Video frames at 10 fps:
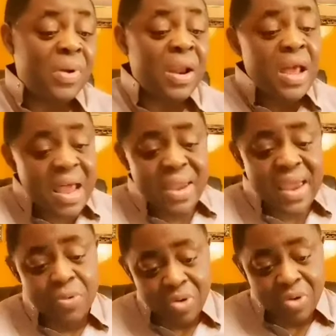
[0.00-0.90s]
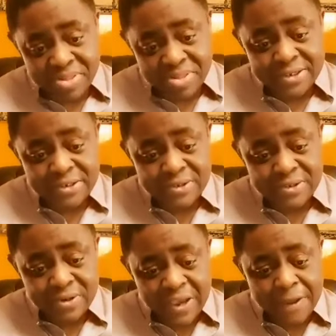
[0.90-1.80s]
Let me end with this,
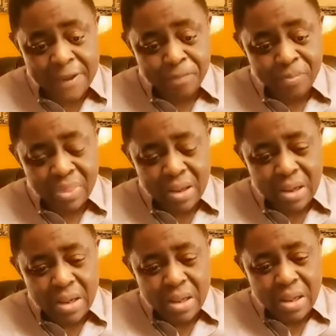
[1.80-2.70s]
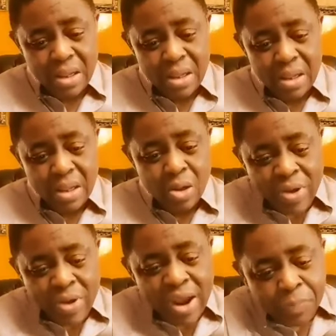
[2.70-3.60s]
okay? We
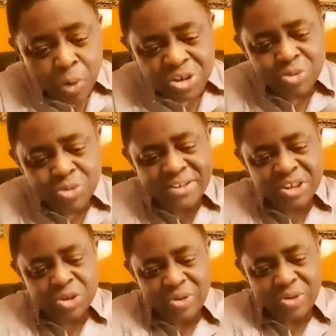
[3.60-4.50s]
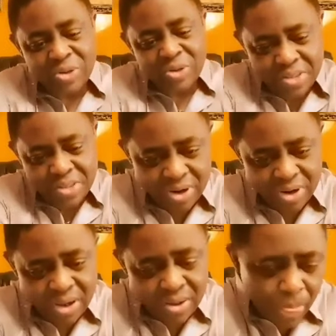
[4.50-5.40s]
are approaching
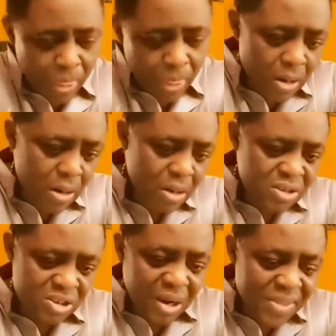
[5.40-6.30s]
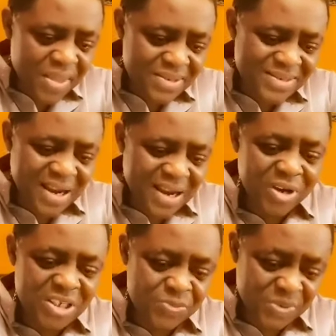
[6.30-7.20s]
2023. Some in the
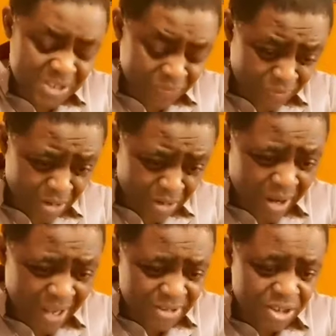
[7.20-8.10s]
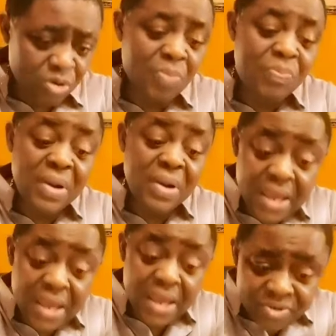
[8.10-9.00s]
Southwest, specifically Bola Tinubu,
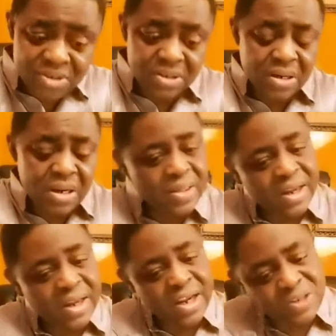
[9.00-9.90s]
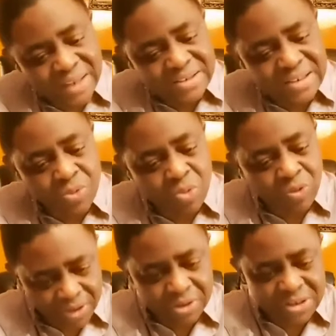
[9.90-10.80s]
believes that his party will field him.